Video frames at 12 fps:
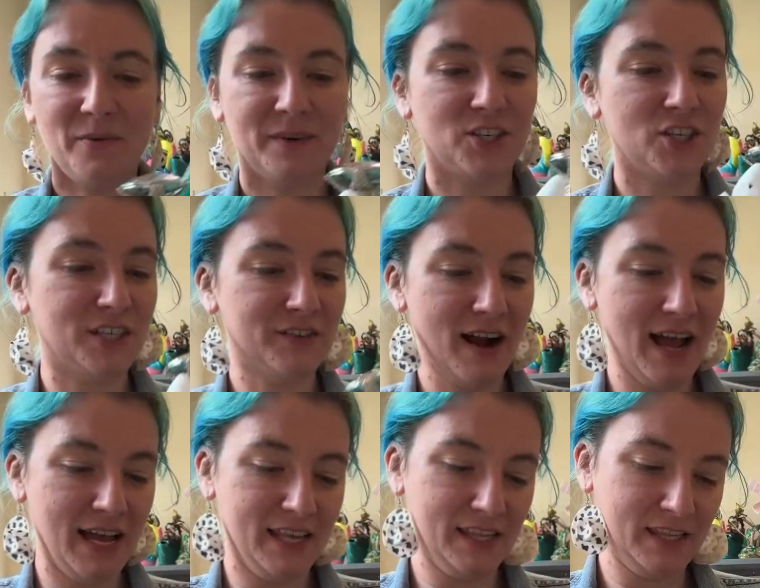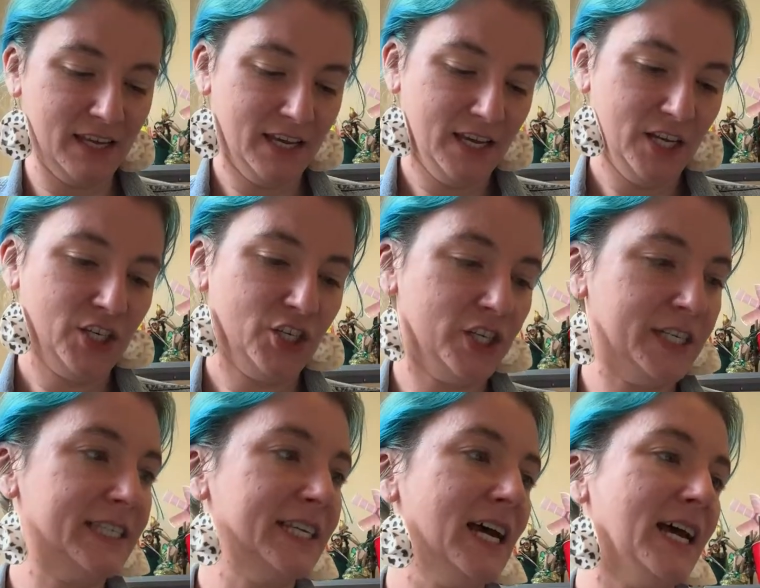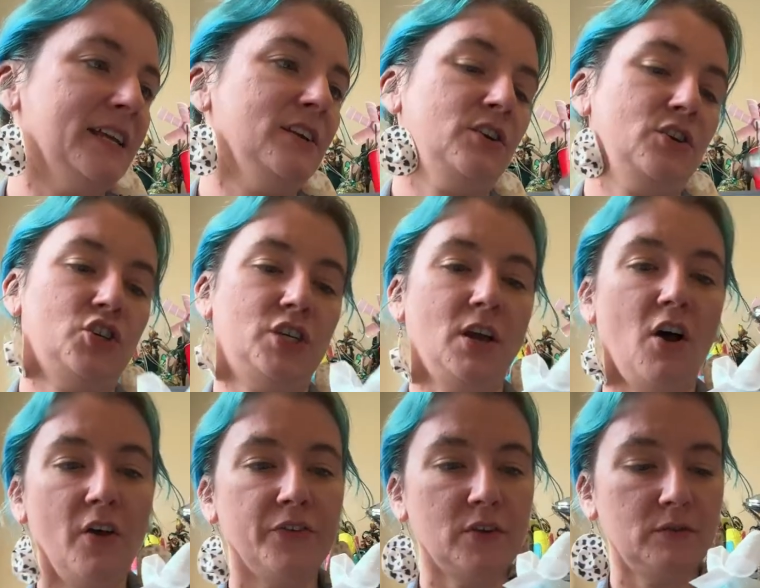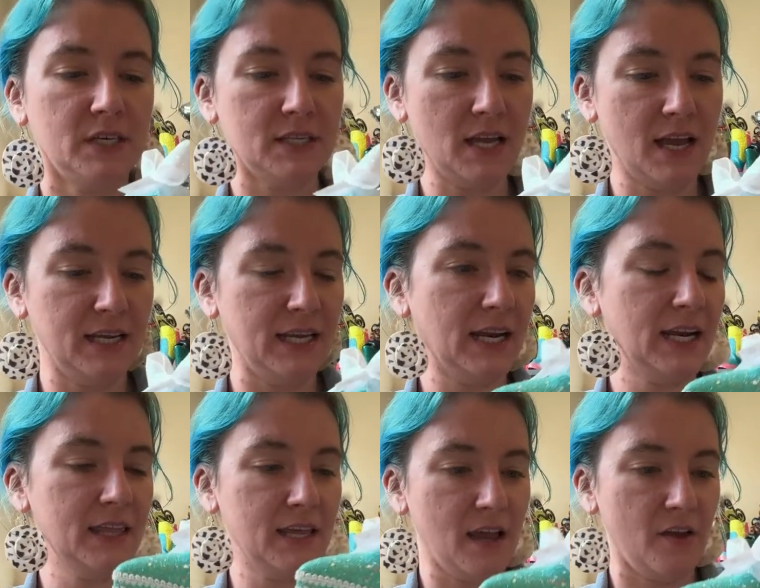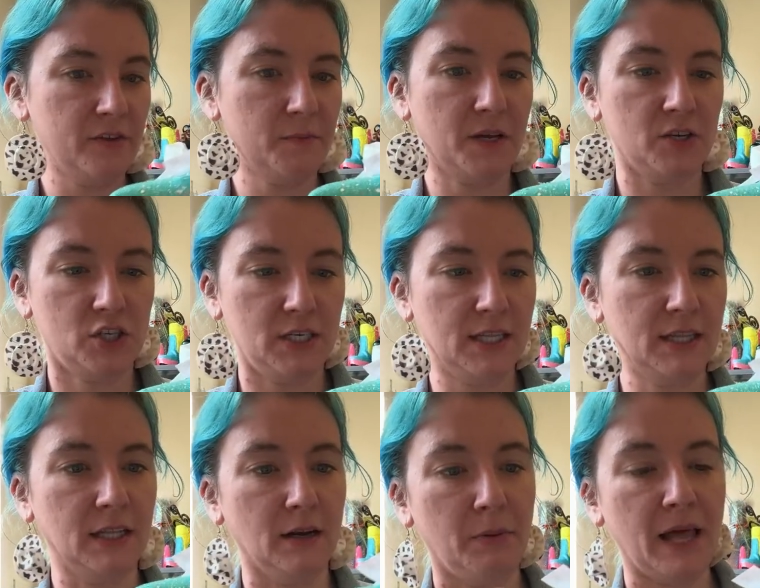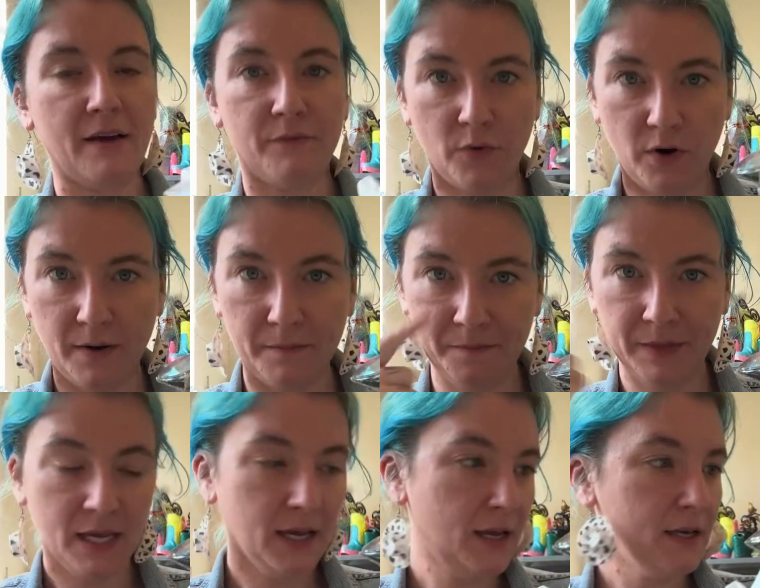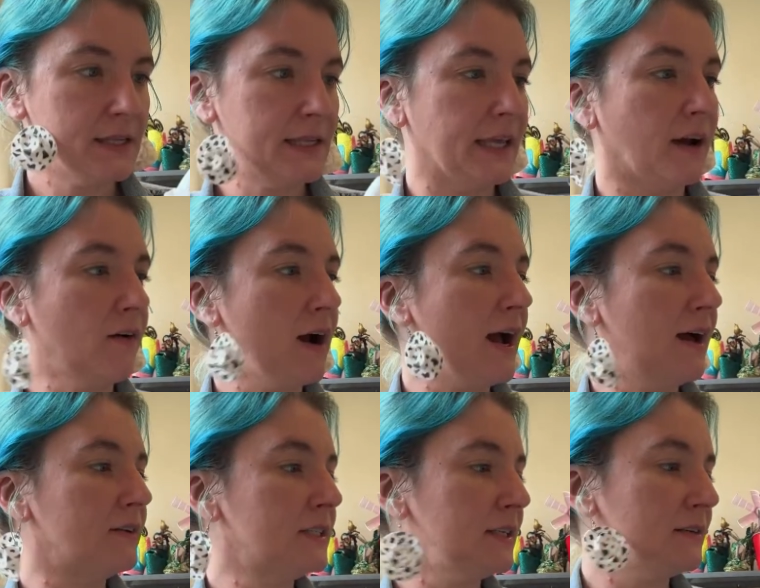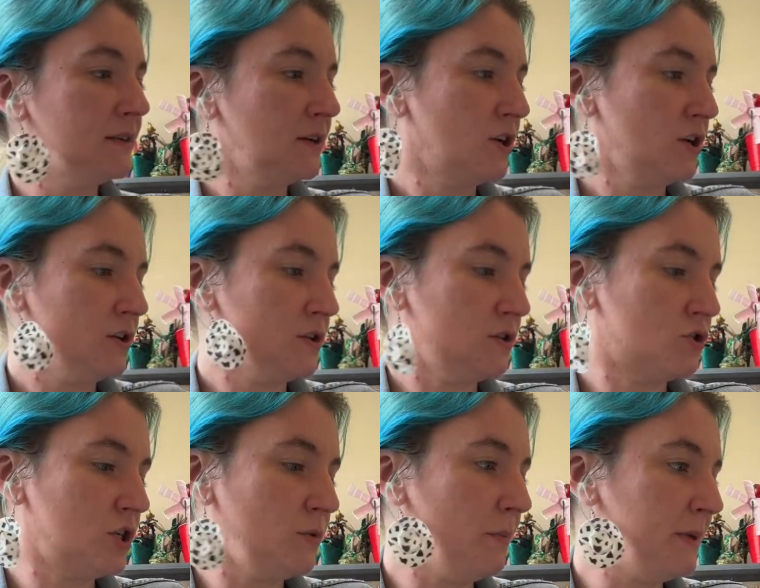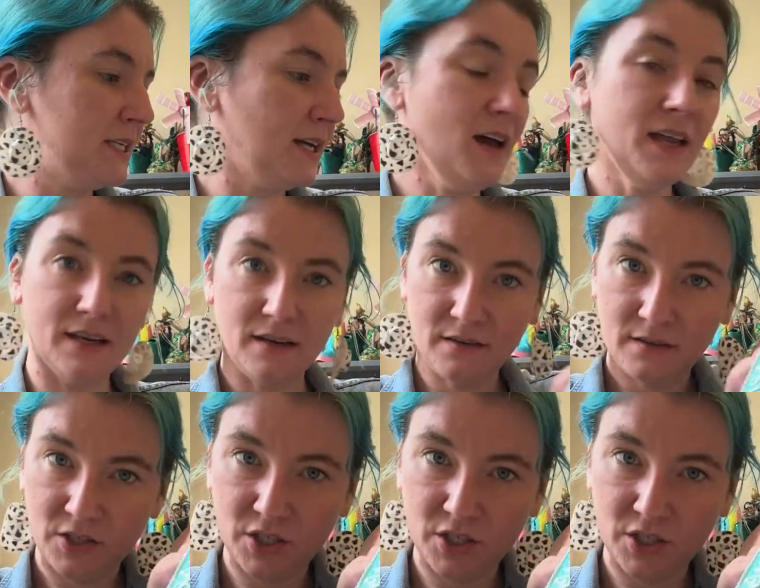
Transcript: When she dries, she's done. She also does not need anything else because she did the little platform sling around. So she will be done.